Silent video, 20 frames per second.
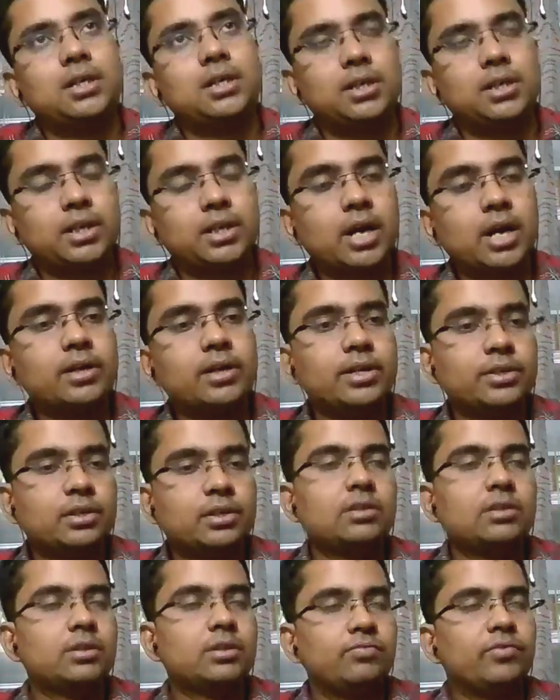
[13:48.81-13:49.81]

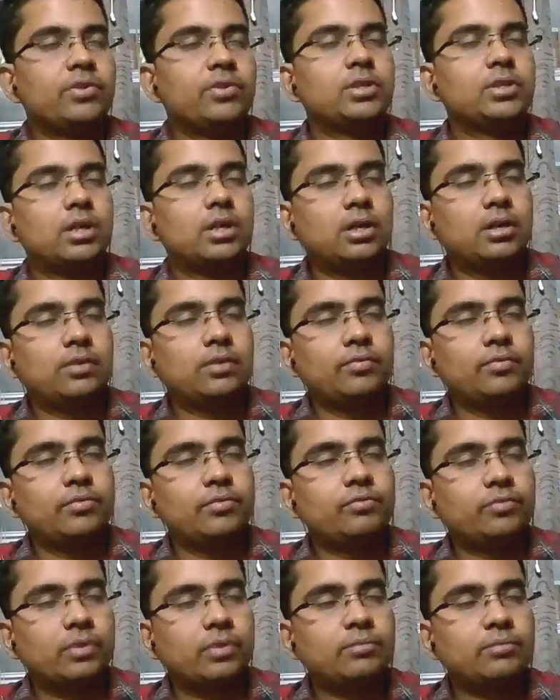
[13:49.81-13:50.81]
recognition, which
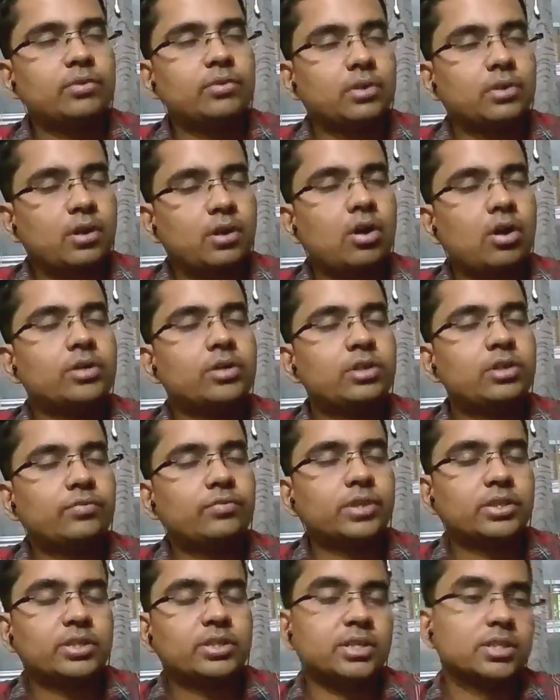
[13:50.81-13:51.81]
from knowledge of
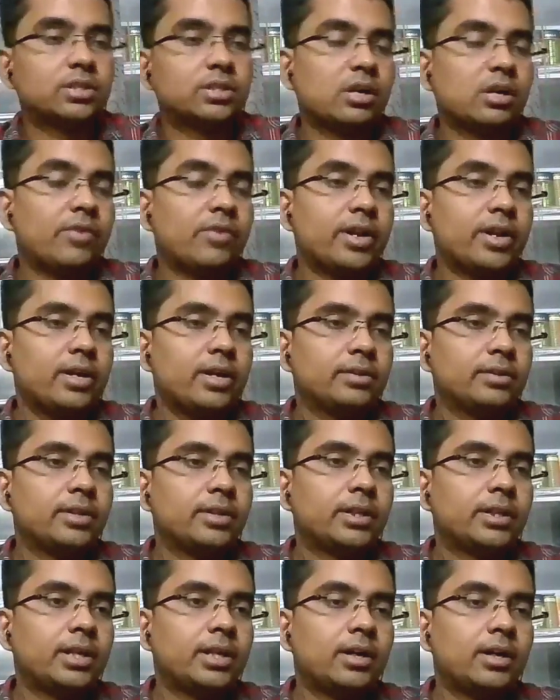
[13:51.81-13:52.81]
such discovery
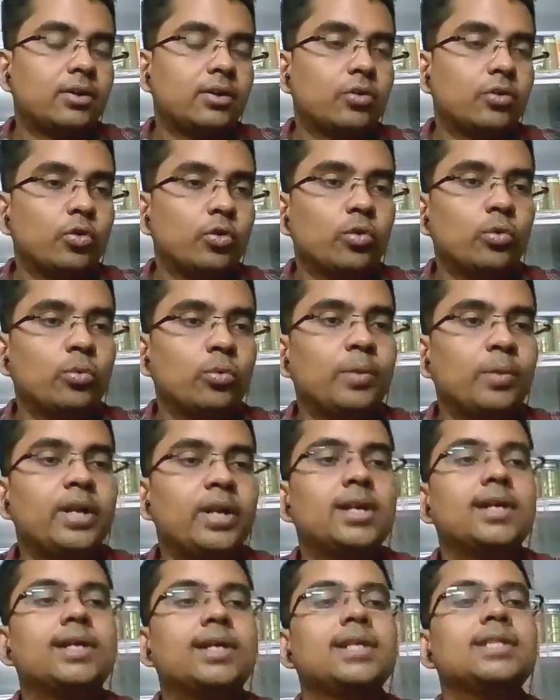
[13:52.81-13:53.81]
that the
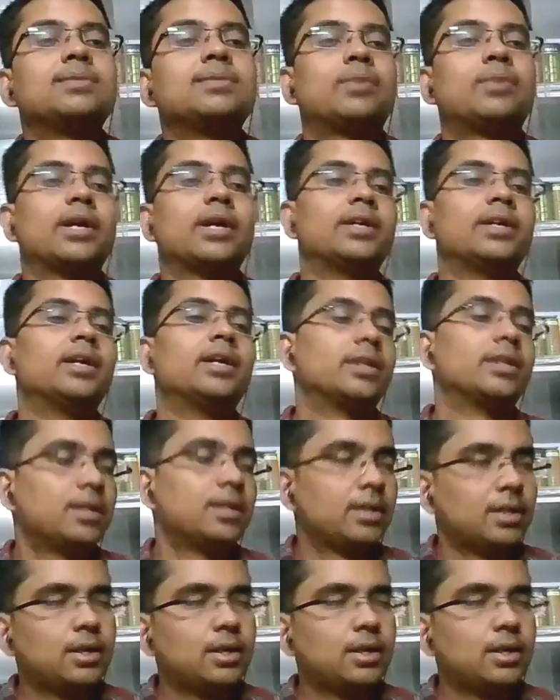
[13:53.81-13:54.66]
woman is pregnant.